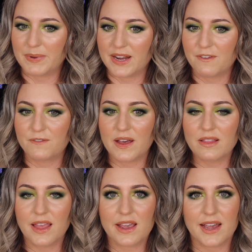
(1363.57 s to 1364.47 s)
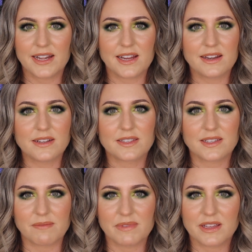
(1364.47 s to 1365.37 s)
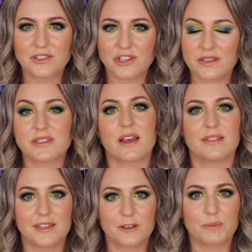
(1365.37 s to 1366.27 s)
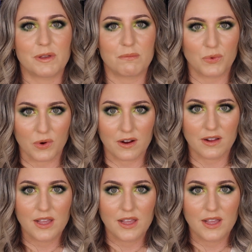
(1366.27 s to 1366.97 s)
but I felt like I needed something just a little bit more.